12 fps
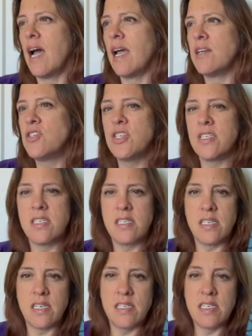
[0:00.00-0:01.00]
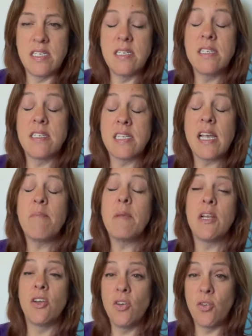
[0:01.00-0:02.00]
it did send me
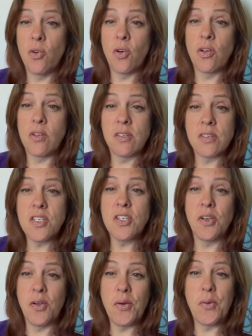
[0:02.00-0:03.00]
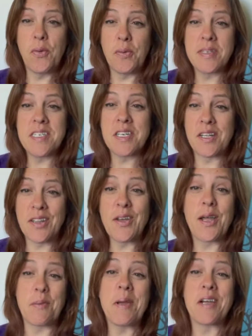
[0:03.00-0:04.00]
to Google to
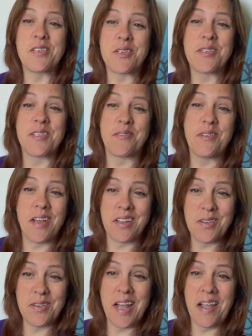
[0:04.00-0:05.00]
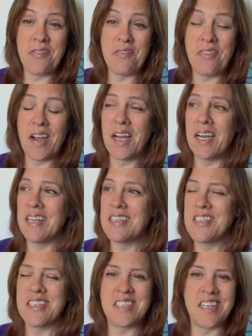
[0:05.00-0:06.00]
look at pictures of Yellowknife,
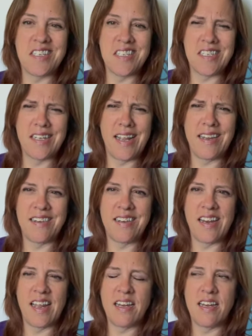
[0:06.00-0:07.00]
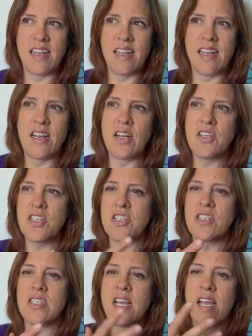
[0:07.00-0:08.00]
just because it
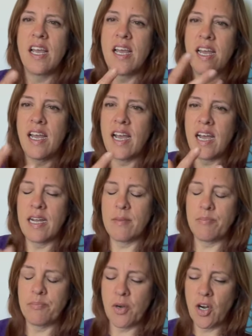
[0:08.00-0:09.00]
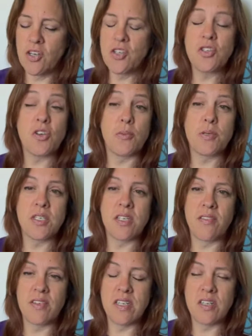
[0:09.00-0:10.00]
just her descriptions
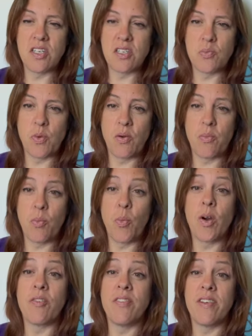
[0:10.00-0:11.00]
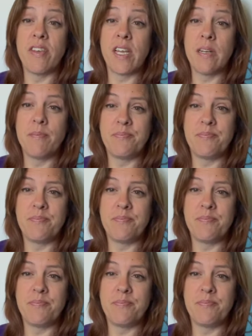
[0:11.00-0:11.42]
of it just were vivid.